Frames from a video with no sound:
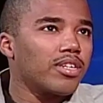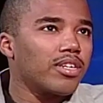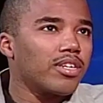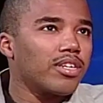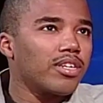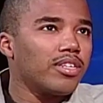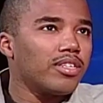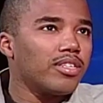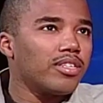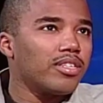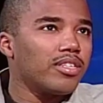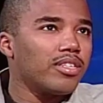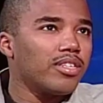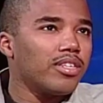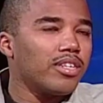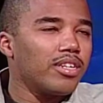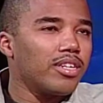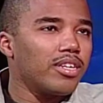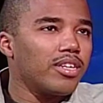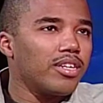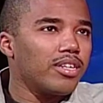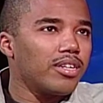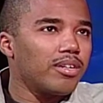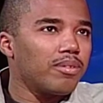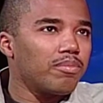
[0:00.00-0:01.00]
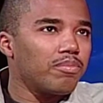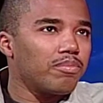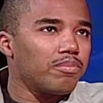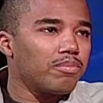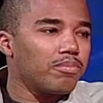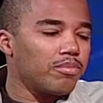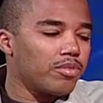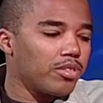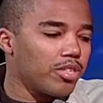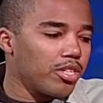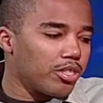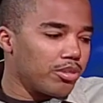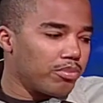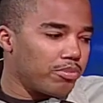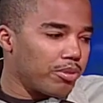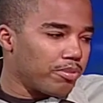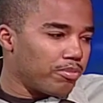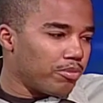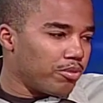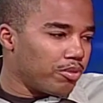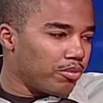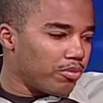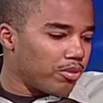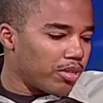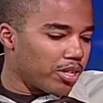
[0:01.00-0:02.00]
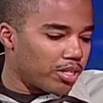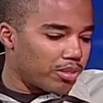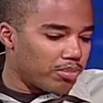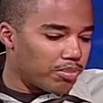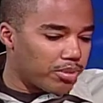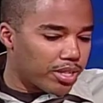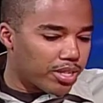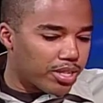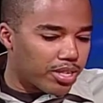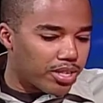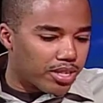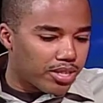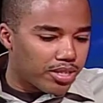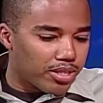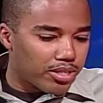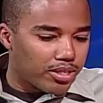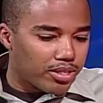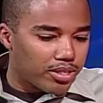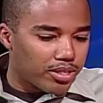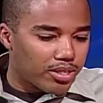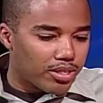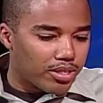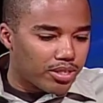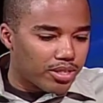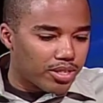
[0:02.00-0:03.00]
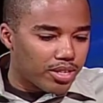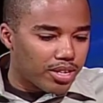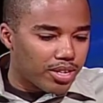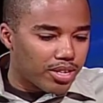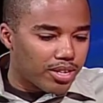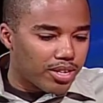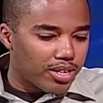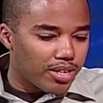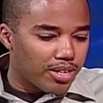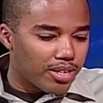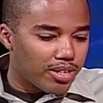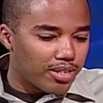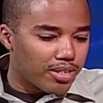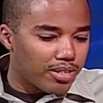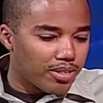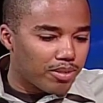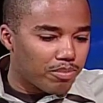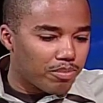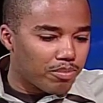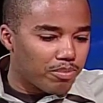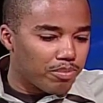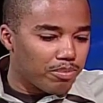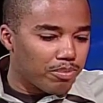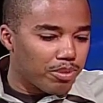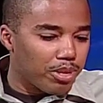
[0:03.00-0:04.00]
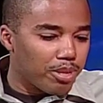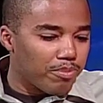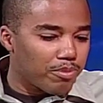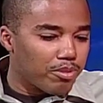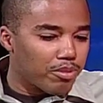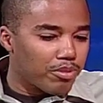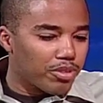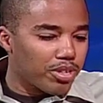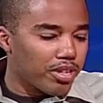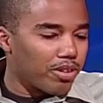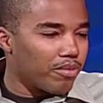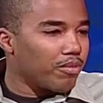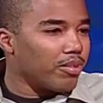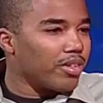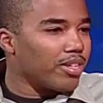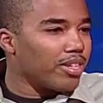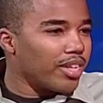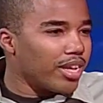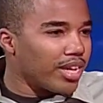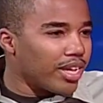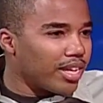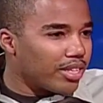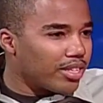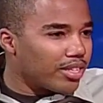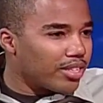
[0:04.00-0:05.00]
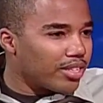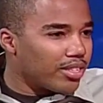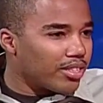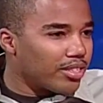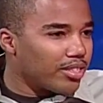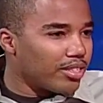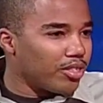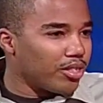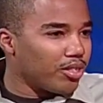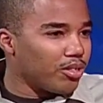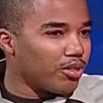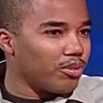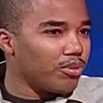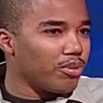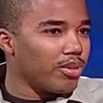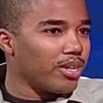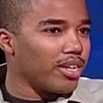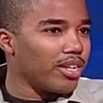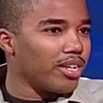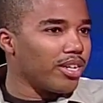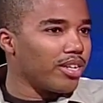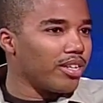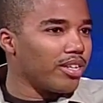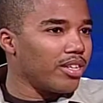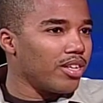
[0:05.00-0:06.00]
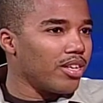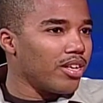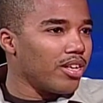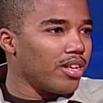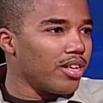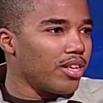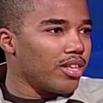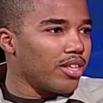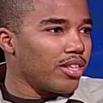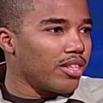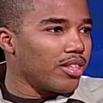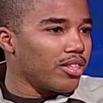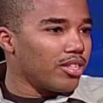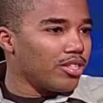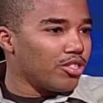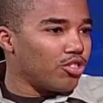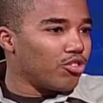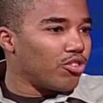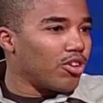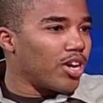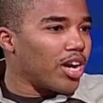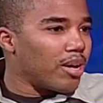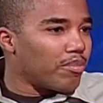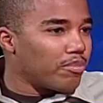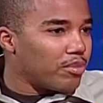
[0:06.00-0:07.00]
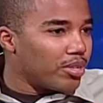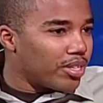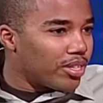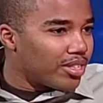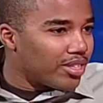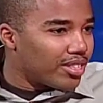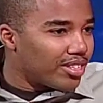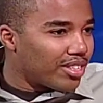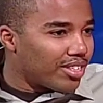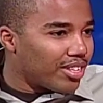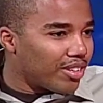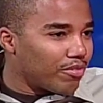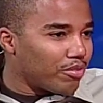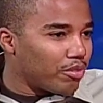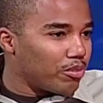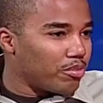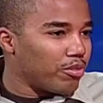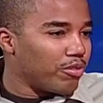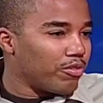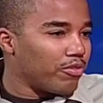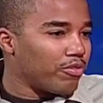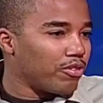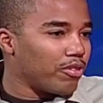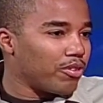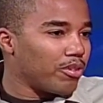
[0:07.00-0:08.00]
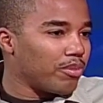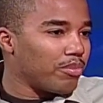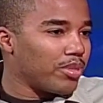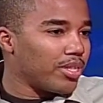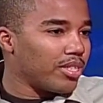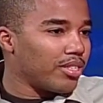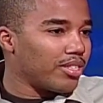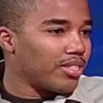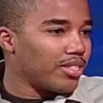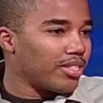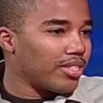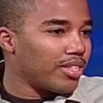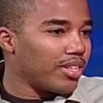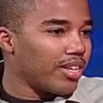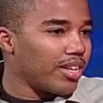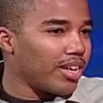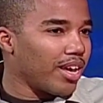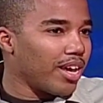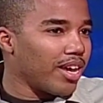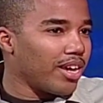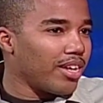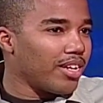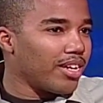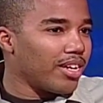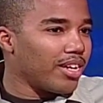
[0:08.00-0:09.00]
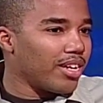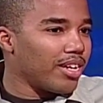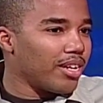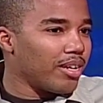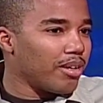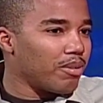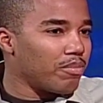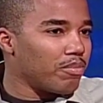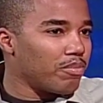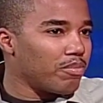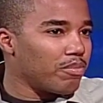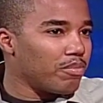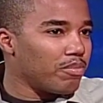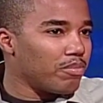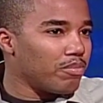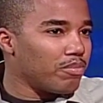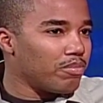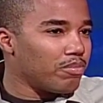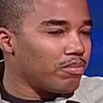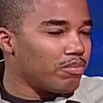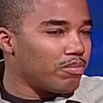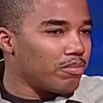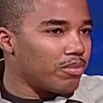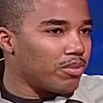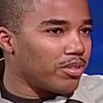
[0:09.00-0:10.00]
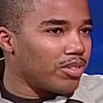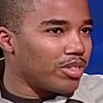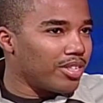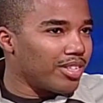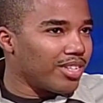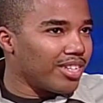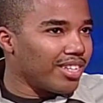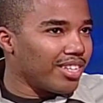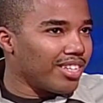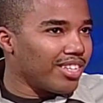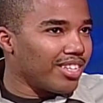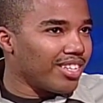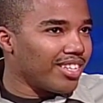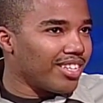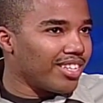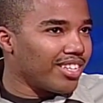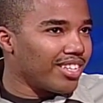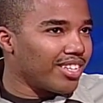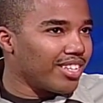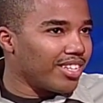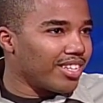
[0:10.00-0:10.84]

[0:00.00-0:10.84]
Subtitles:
can touch people in ways because people can relate to the drama of a performance. And the